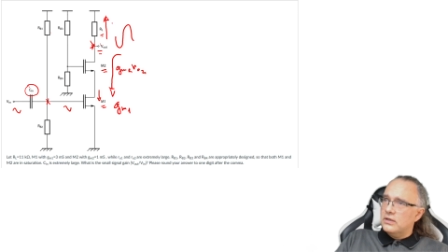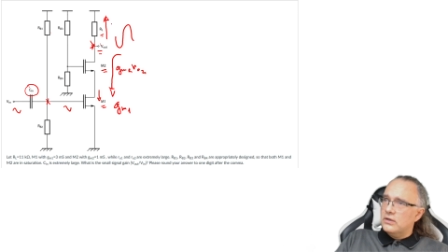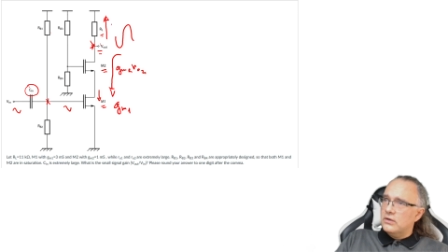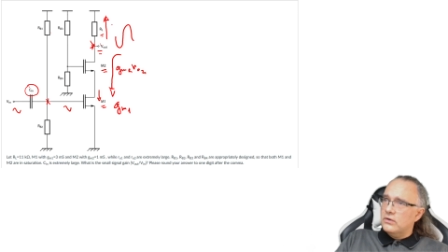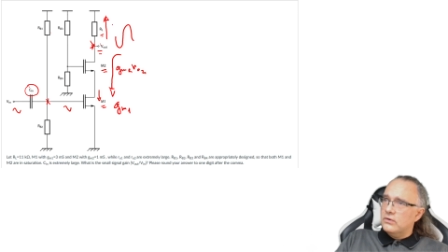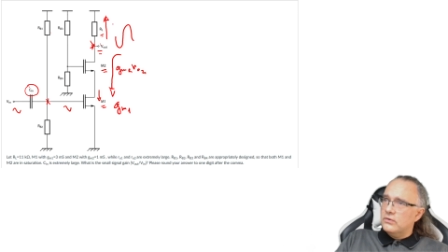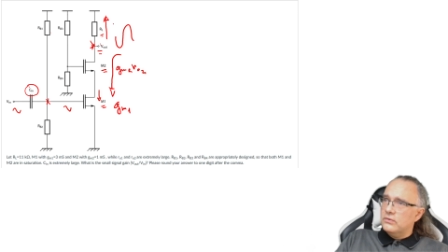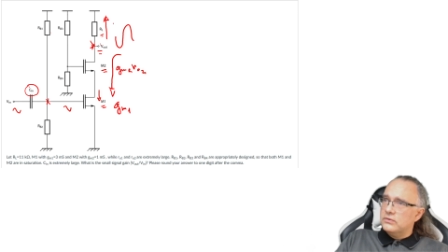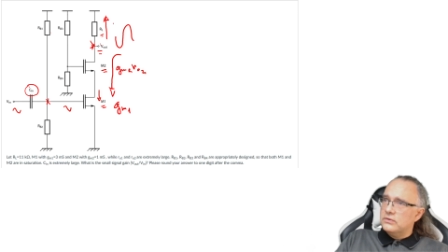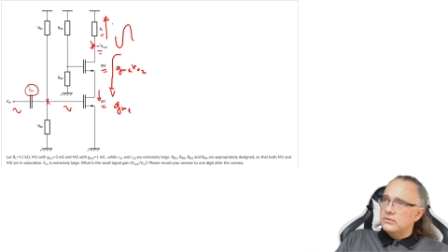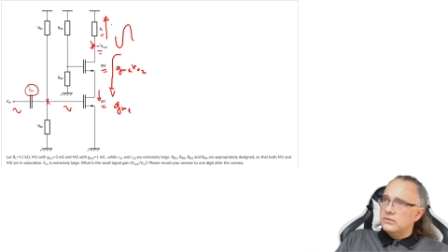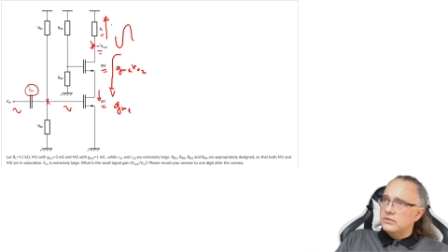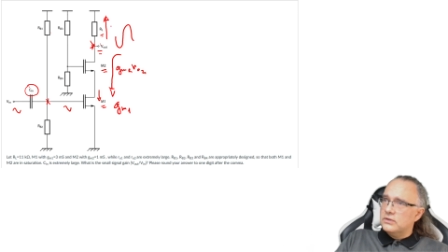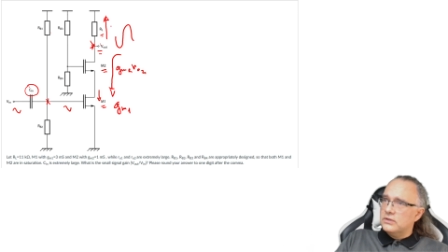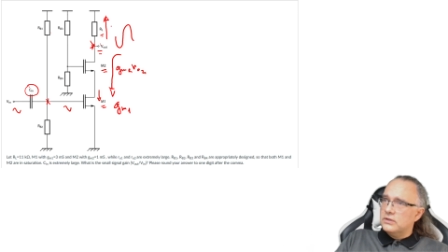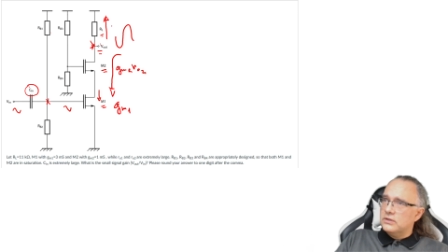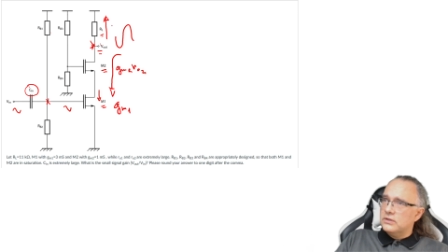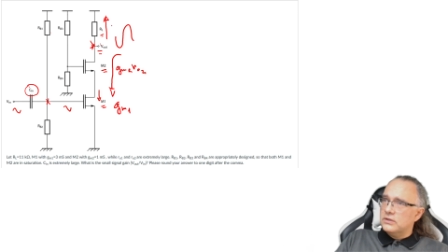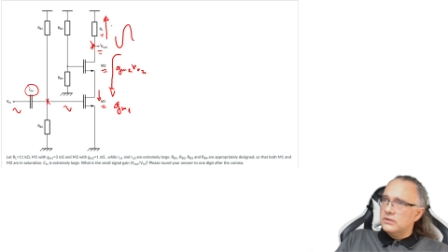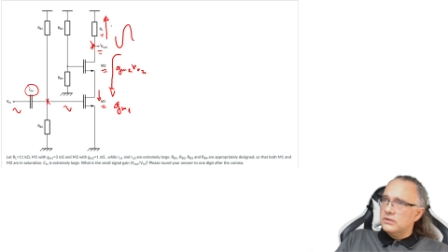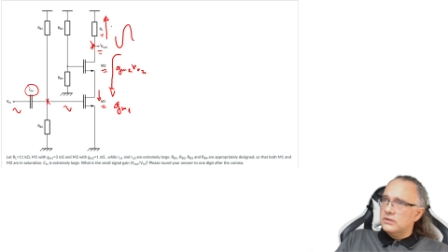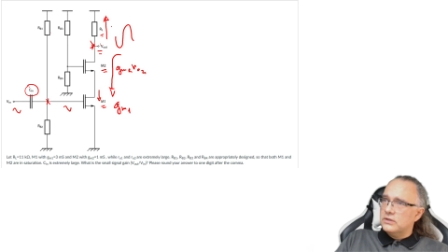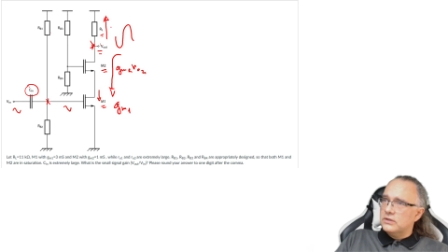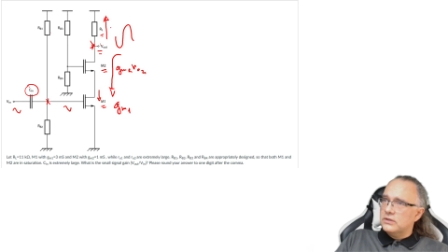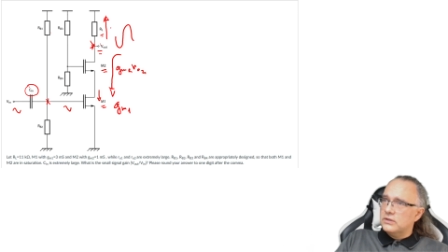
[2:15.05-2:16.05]
load
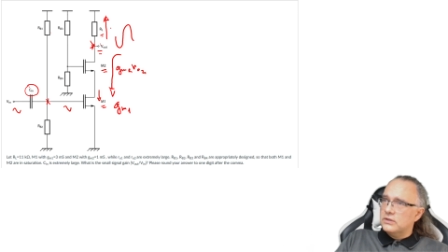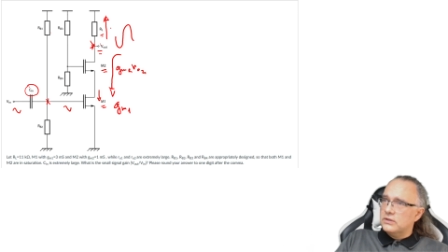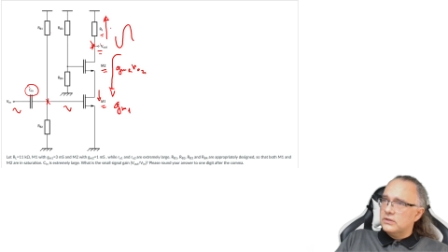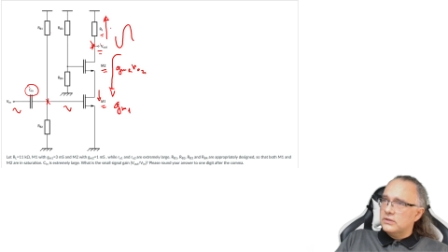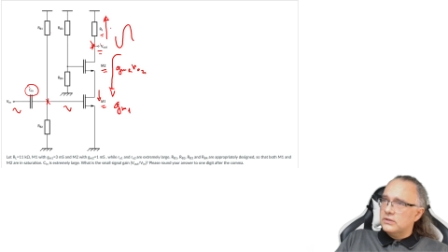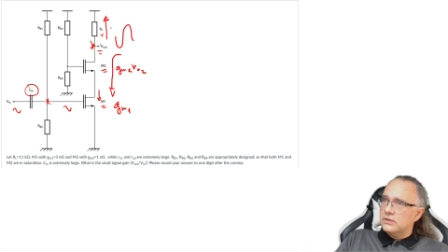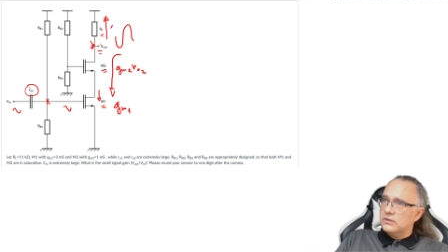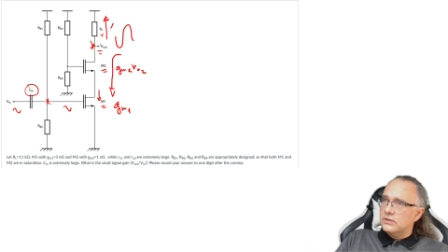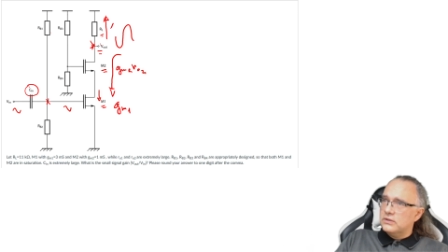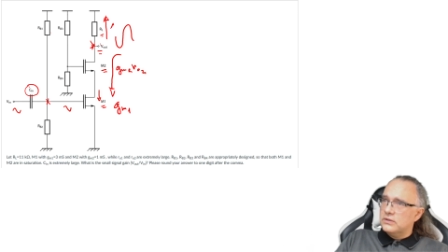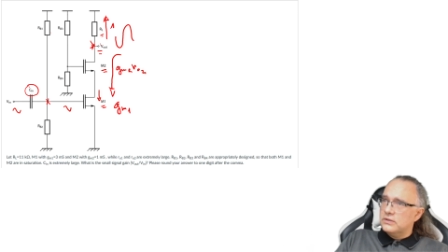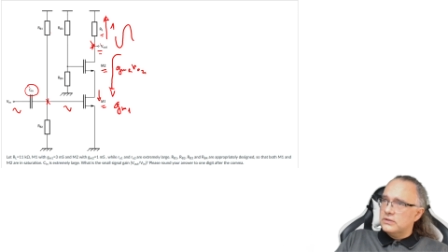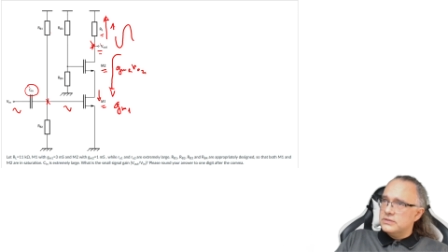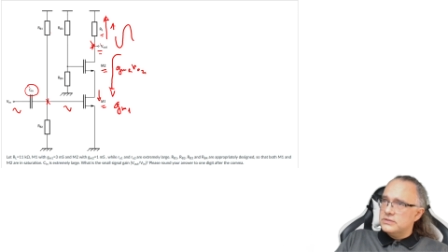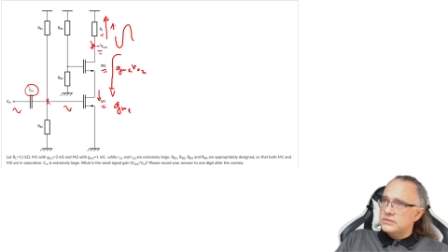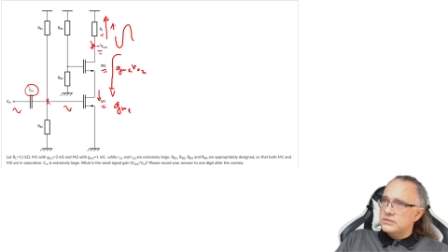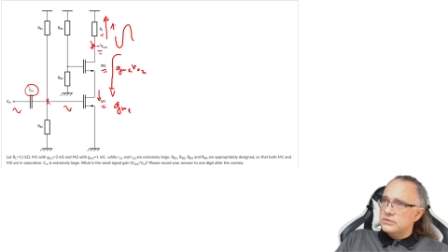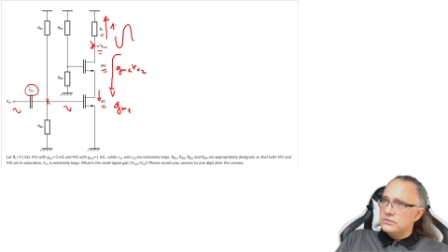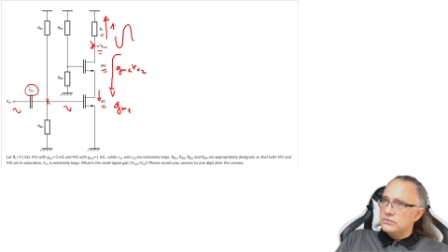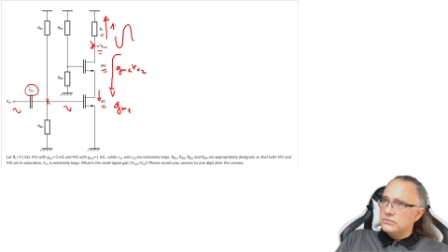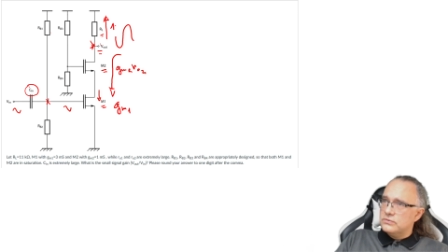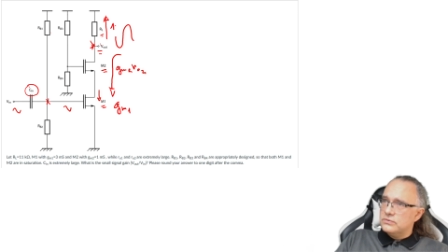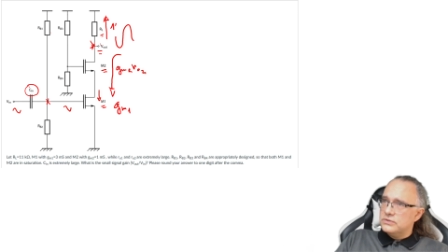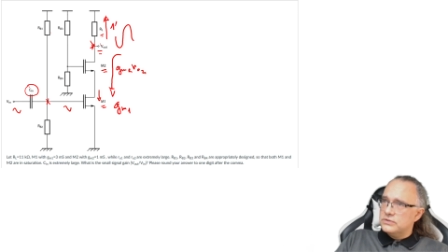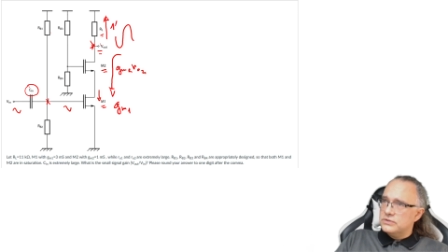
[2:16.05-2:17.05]

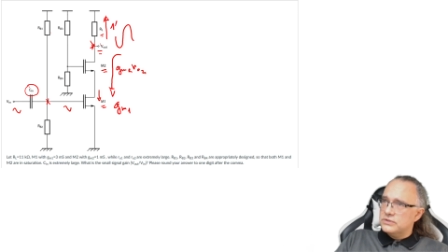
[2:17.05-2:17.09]
resistor is